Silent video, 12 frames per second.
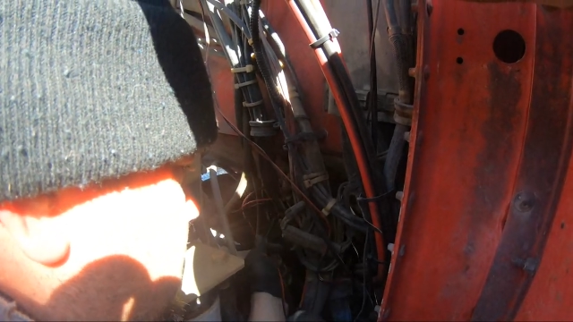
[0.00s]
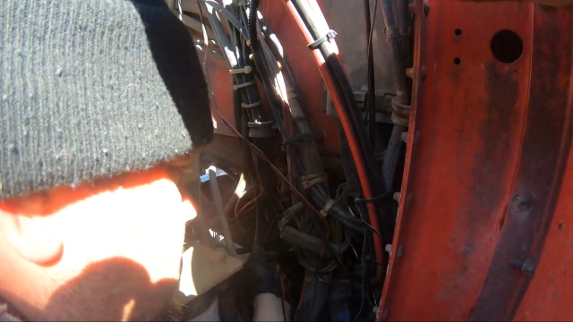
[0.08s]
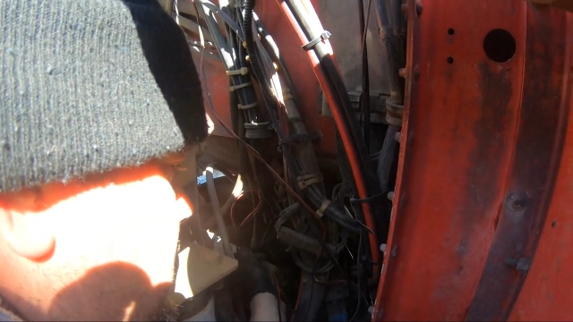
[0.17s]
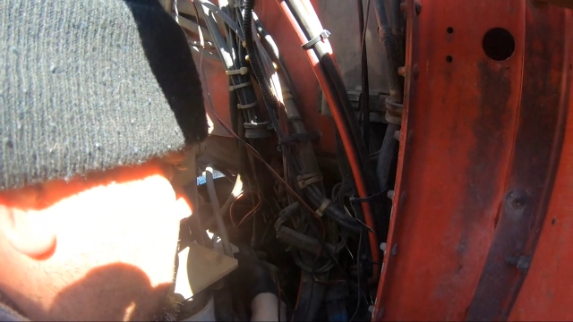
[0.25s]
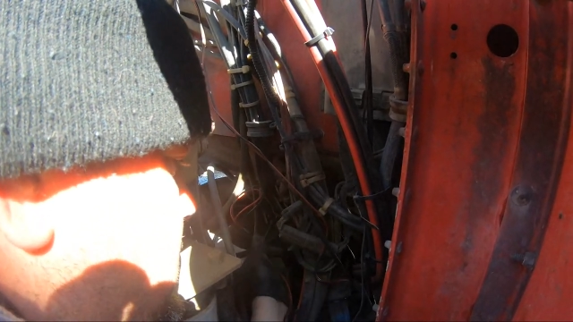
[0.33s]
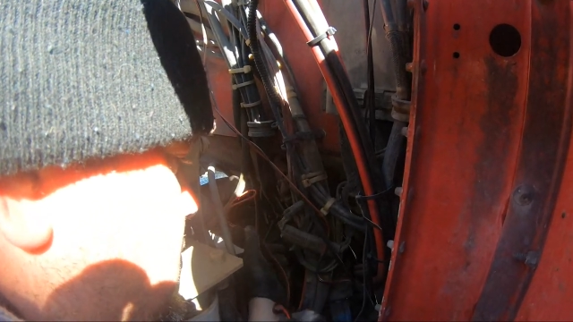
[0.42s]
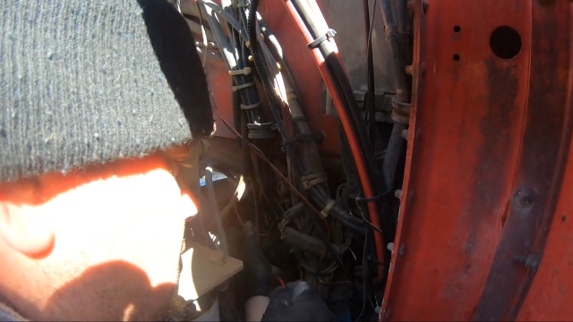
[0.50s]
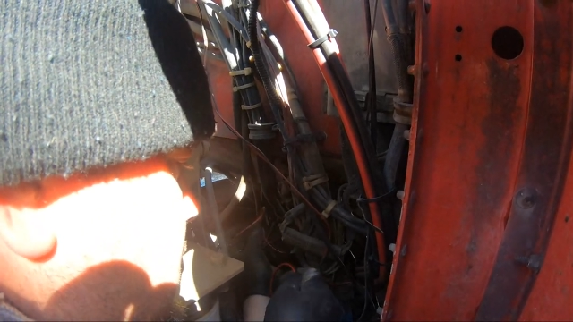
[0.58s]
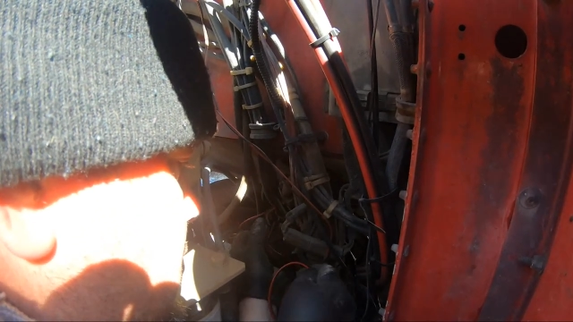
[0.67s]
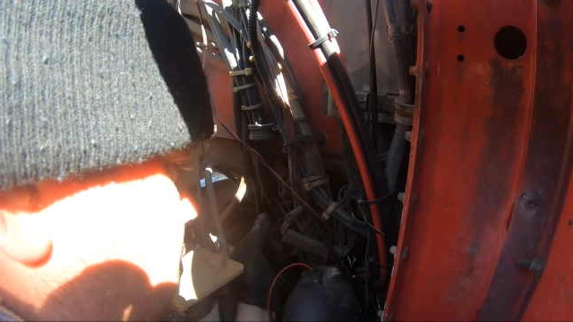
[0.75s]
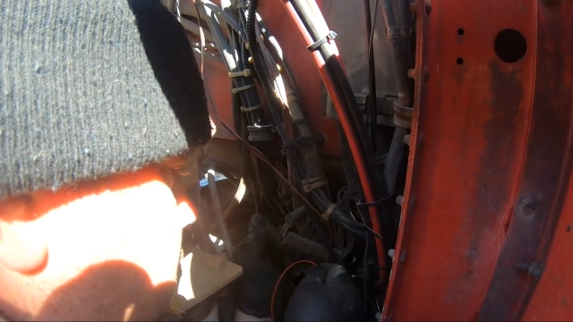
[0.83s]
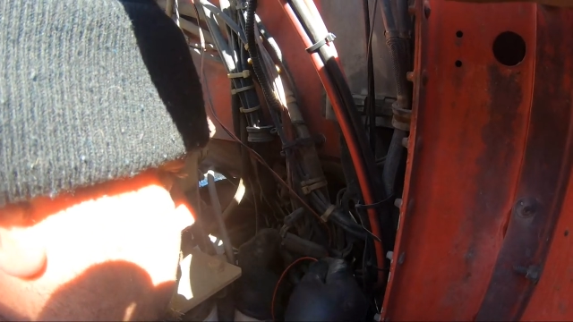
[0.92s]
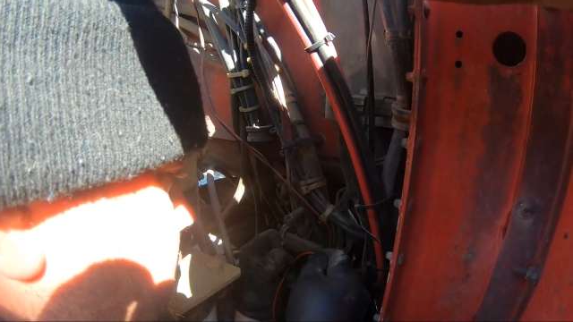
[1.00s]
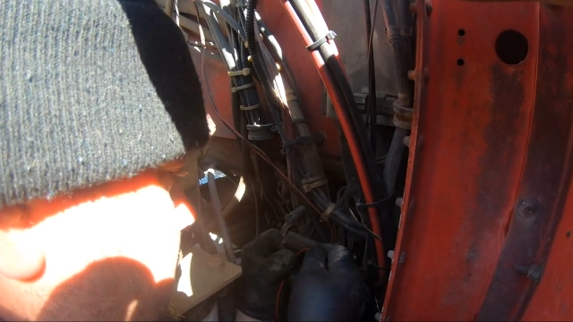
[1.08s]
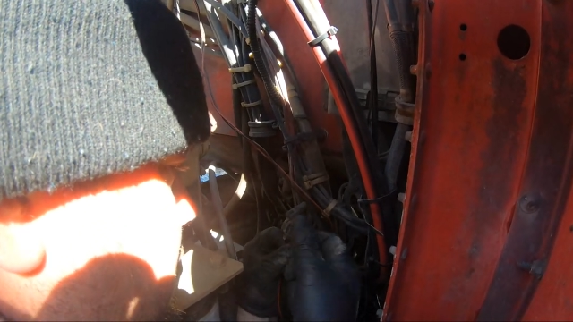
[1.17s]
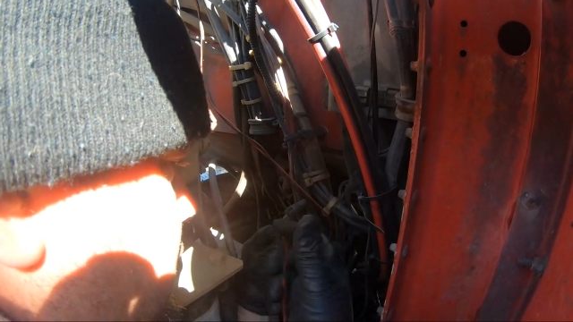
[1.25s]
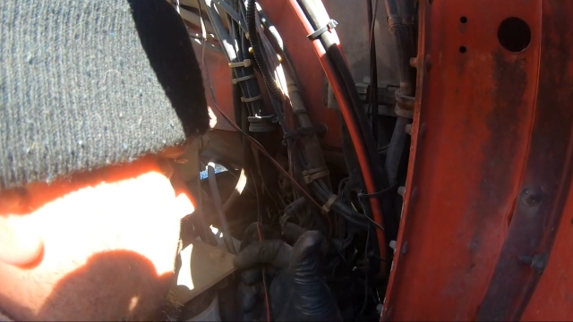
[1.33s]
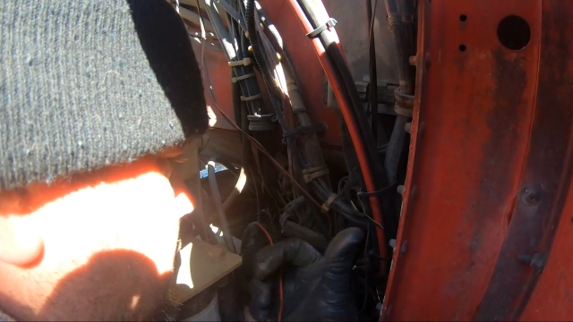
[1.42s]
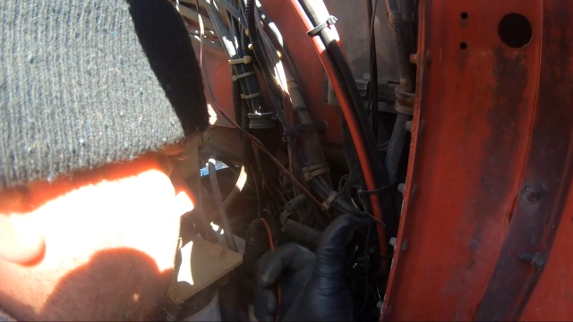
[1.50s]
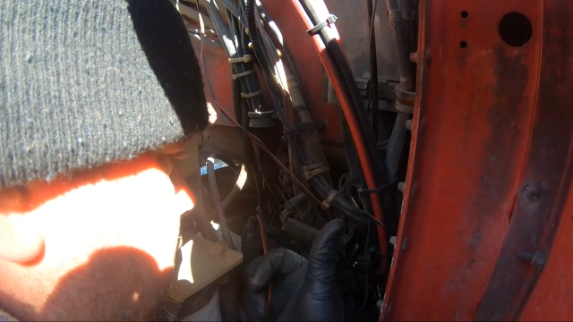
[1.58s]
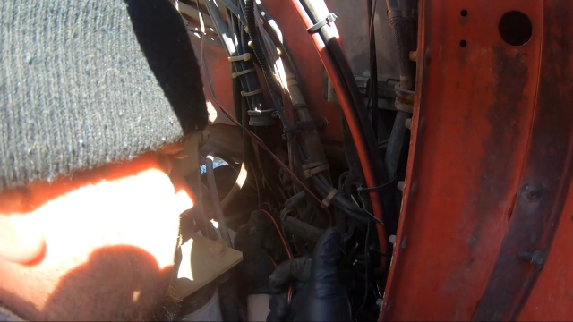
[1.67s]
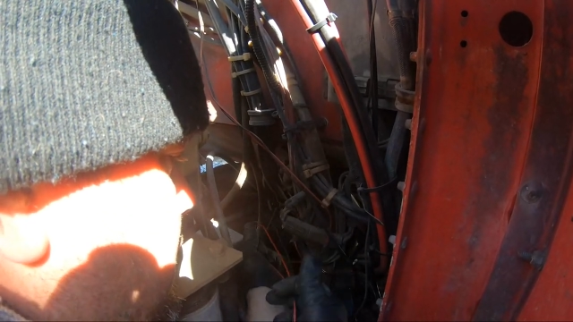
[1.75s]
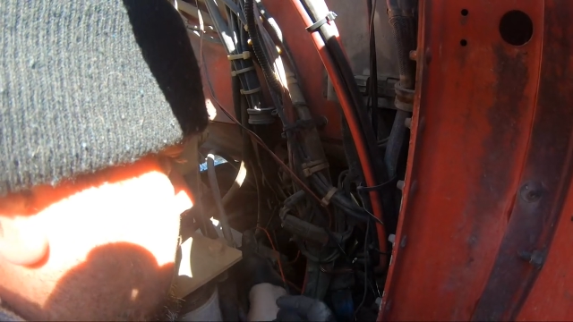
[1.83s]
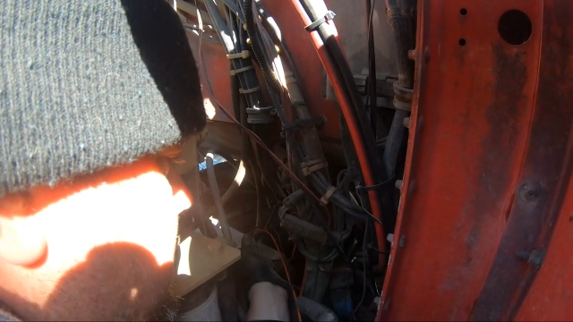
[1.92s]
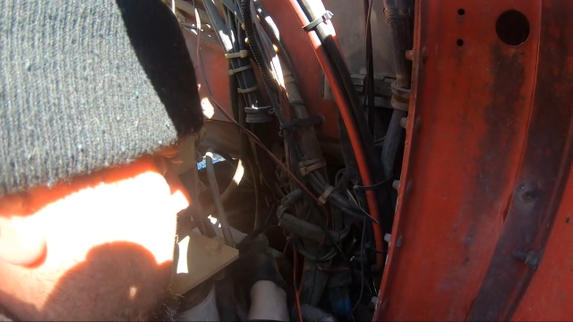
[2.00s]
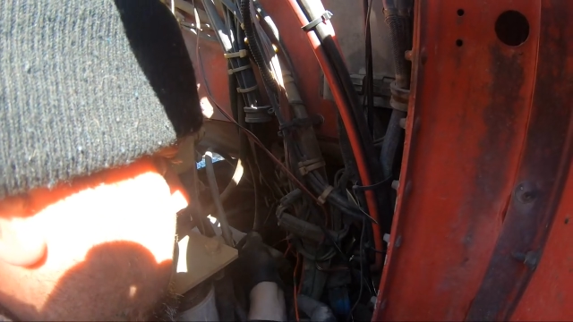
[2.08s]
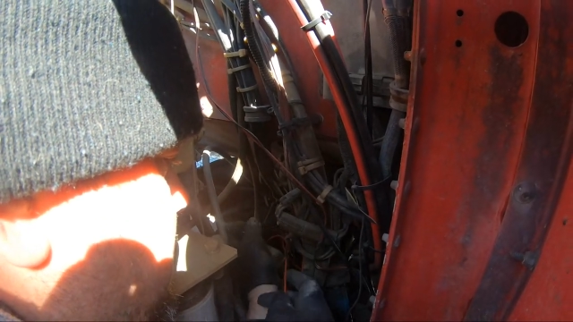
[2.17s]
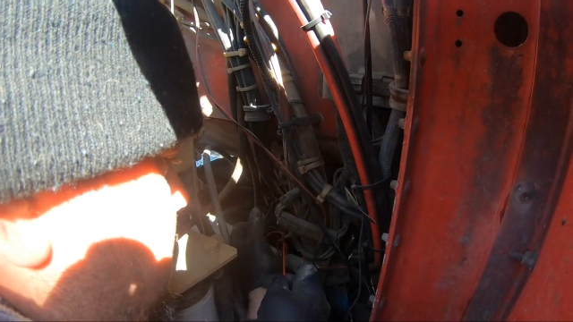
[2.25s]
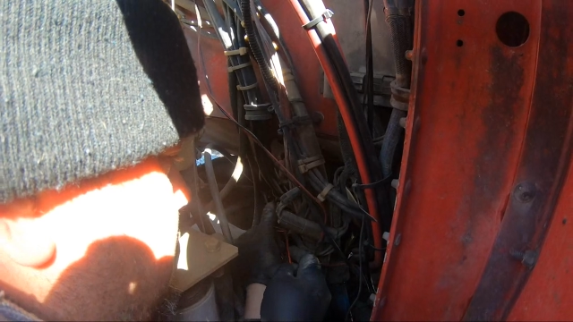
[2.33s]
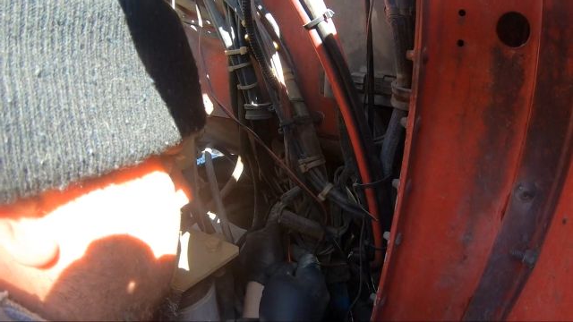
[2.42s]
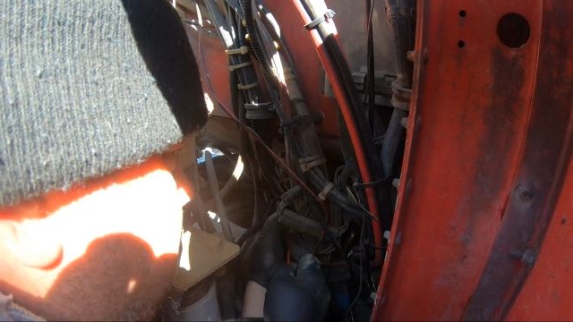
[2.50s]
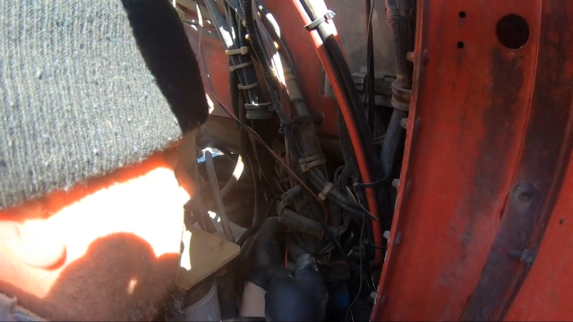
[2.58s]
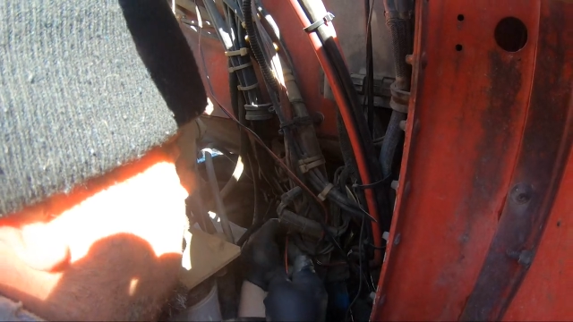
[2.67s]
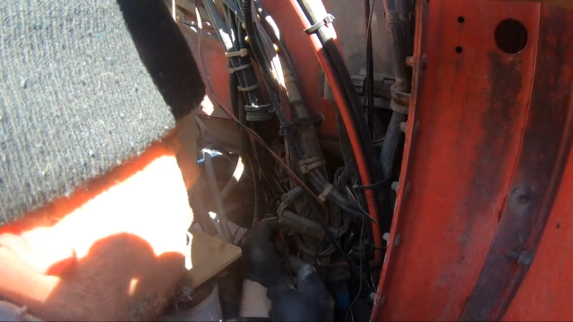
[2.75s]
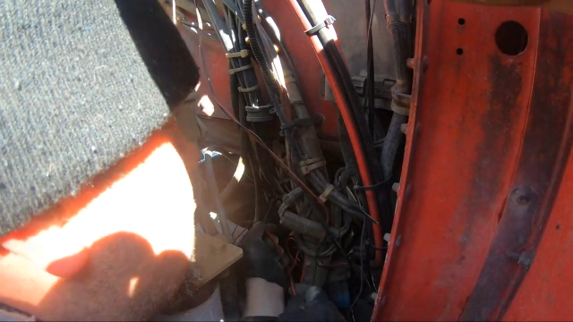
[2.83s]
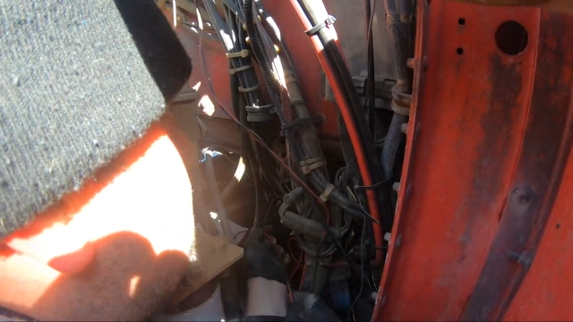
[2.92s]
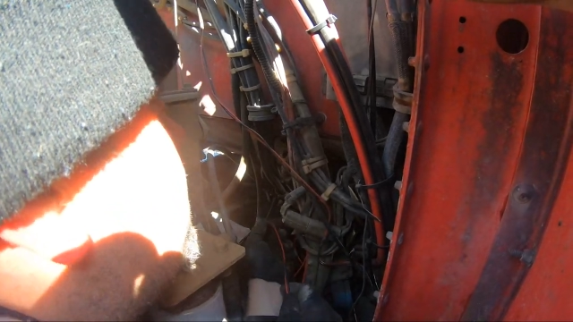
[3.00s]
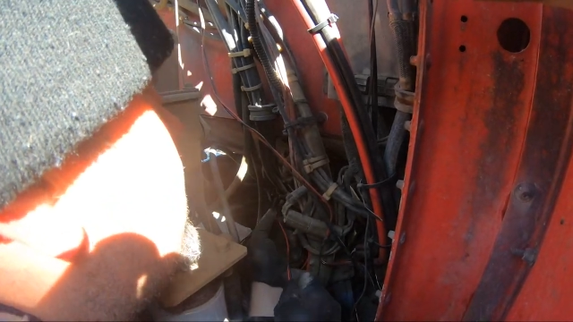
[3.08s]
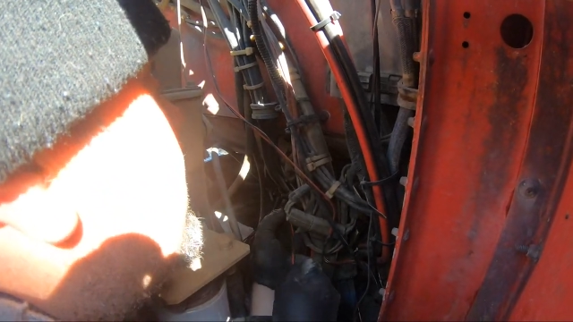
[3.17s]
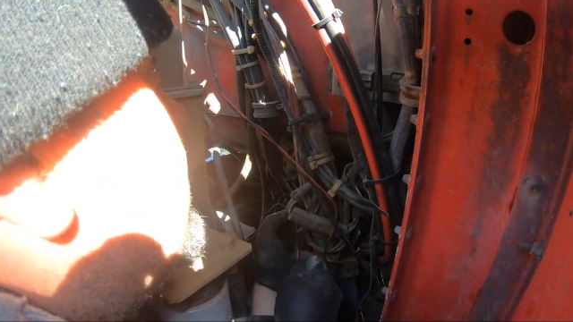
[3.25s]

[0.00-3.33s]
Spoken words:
[unreadable: no face in view]